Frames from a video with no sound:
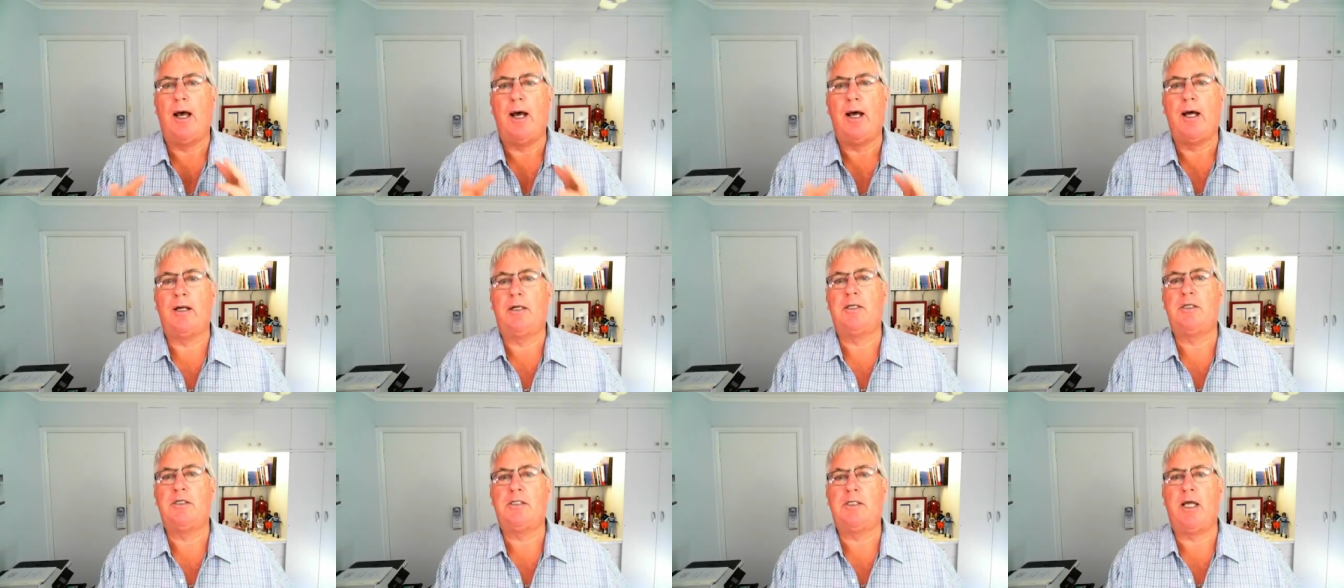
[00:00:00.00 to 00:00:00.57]

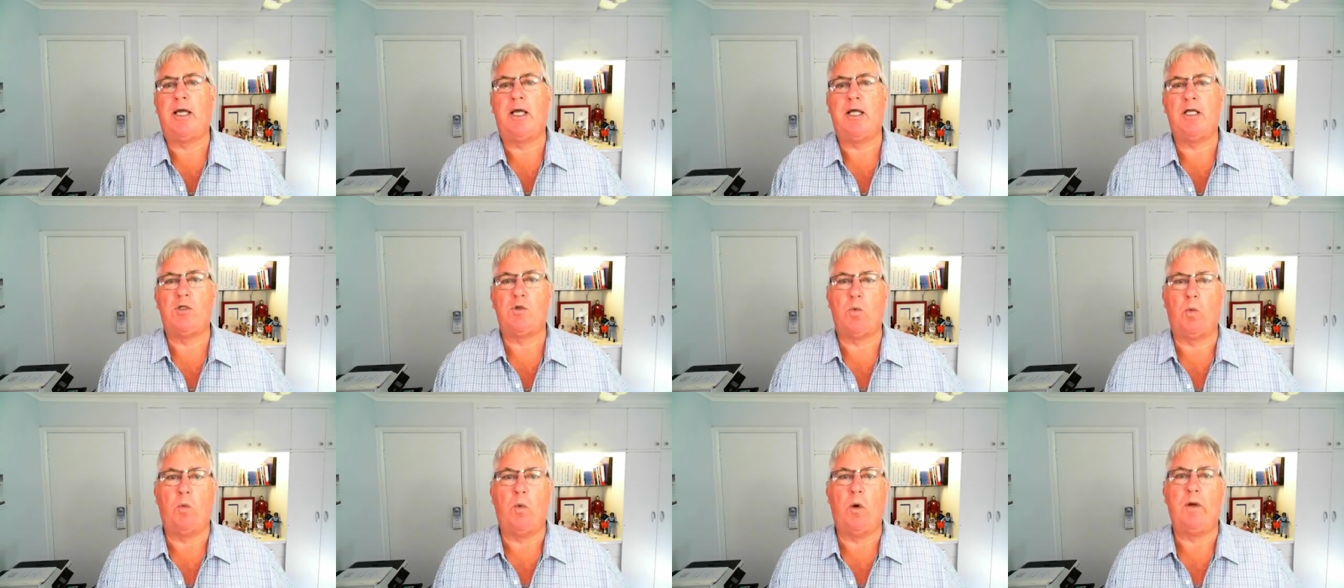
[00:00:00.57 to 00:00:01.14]
understands
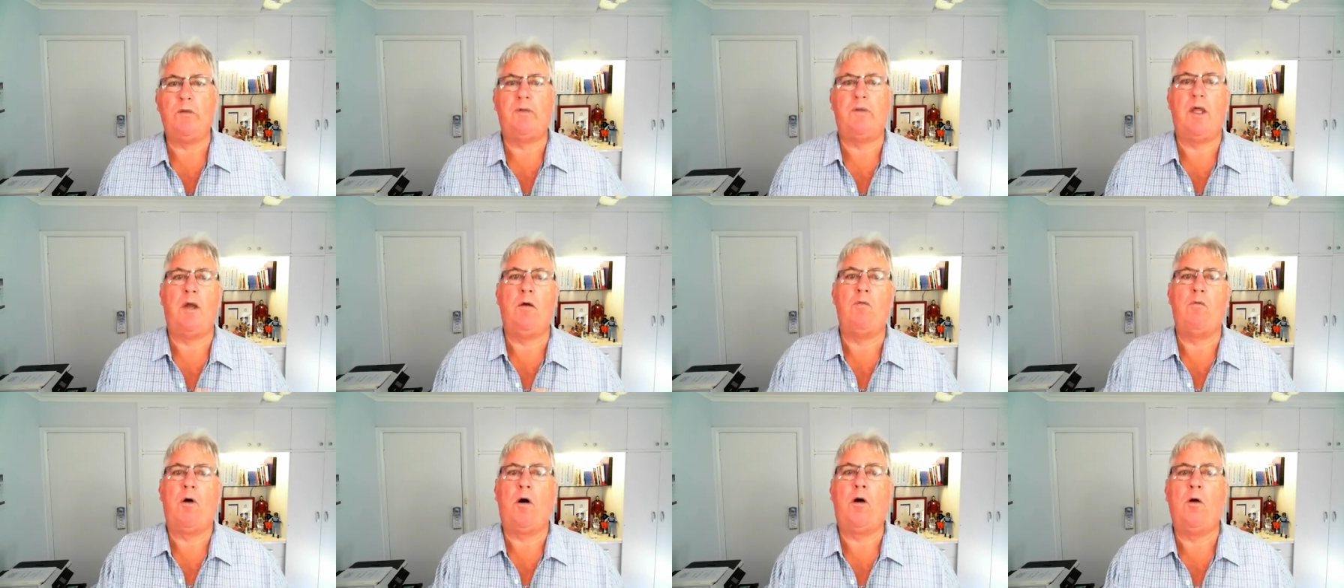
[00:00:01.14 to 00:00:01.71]
what
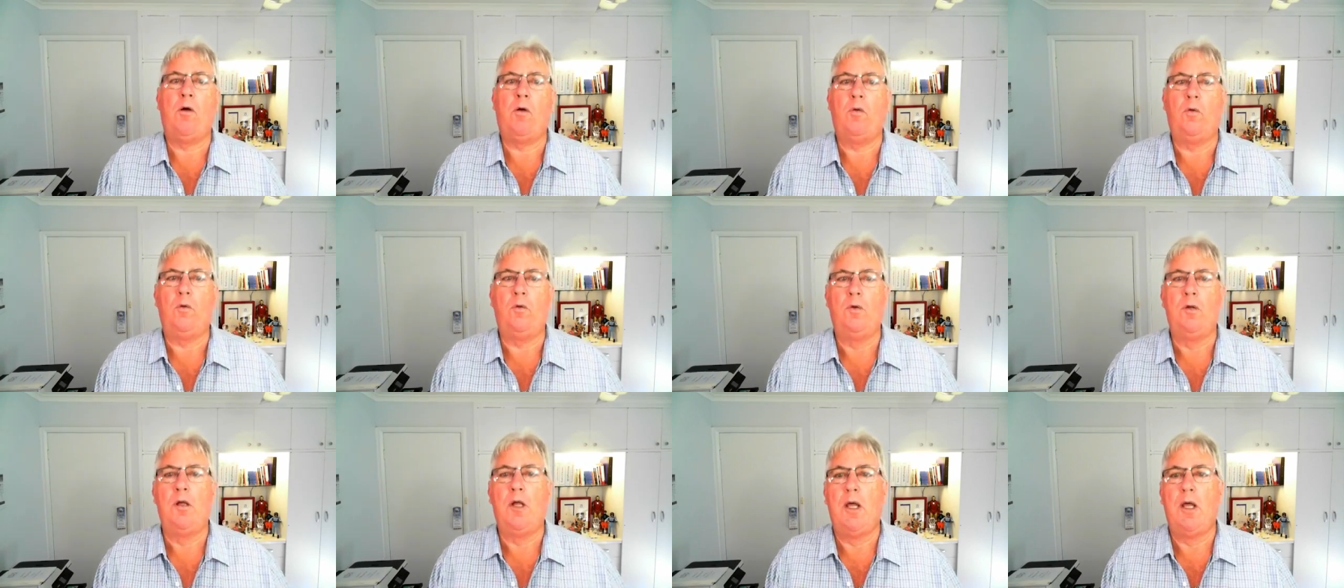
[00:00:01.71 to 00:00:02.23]
their role